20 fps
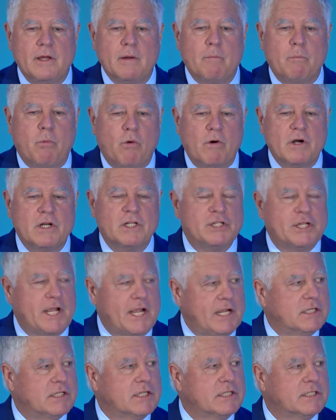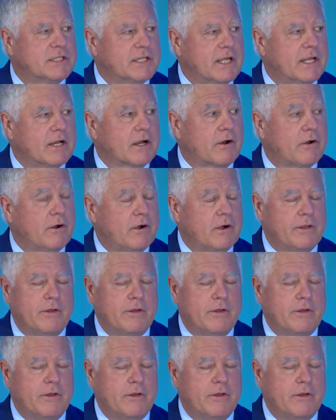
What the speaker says: important changes that occurred.